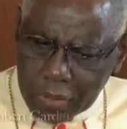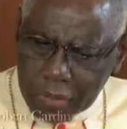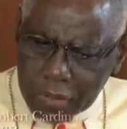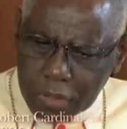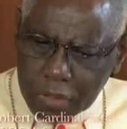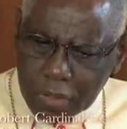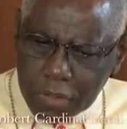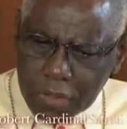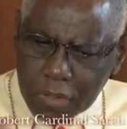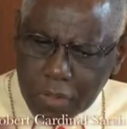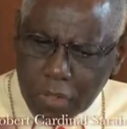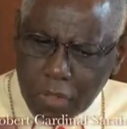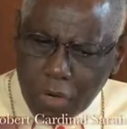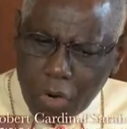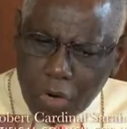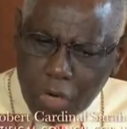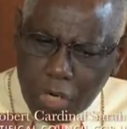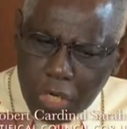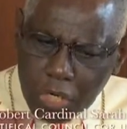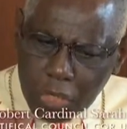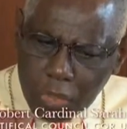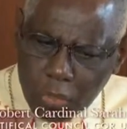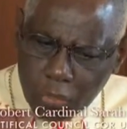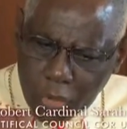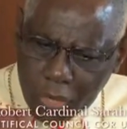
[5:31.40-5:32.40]
The
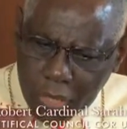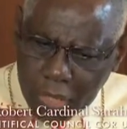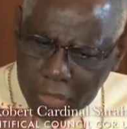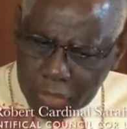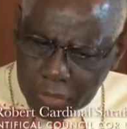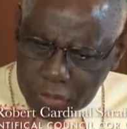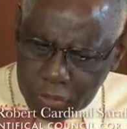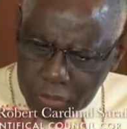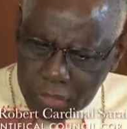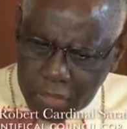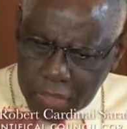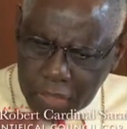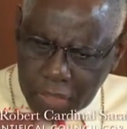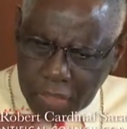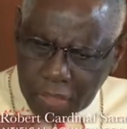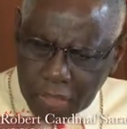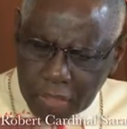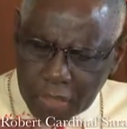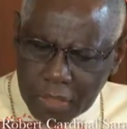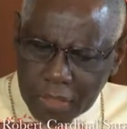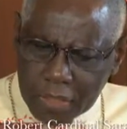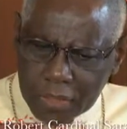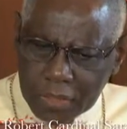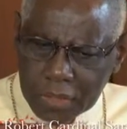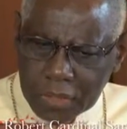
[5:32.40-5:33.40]
only way today
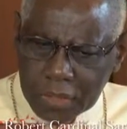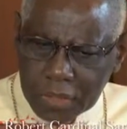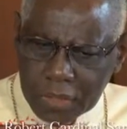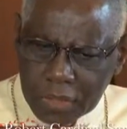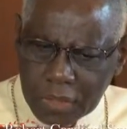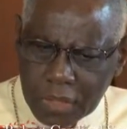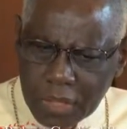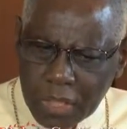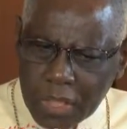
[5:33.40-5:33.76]
is